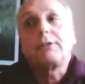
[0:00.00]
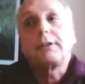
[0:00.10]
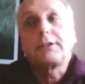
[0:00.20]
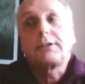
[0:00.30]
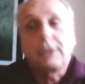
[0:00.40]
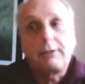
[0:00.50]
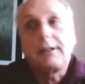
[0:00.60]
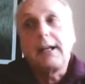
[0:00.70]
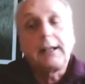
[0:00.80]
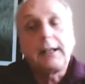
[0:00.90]
So
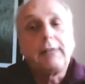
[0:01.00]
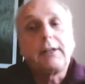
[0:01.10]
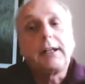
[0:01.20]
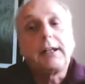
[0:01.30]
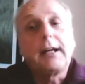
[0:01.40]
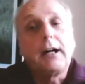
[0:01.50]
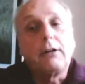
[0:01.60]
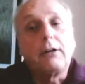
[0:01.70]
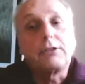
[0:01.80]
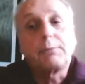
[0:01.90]
yeah, living in the
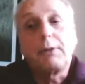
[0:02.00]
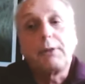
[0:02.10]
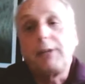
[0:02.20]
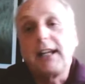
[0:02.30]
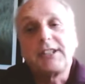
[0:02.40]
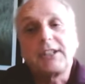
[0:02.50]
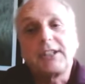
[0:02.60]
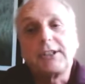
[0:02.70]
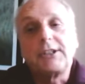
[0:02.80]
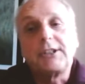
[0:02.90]
hulls, but we had
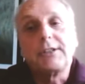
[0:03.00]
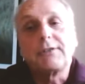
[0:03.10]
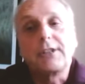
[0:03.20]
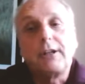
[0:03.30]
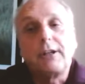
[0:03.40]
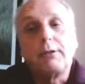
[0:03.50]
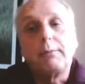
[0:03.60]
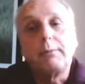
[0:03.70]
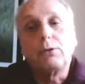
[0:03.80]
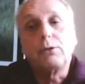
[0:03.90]
6 inches of snow
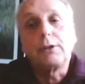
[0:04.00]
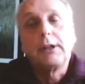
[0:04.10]
on board.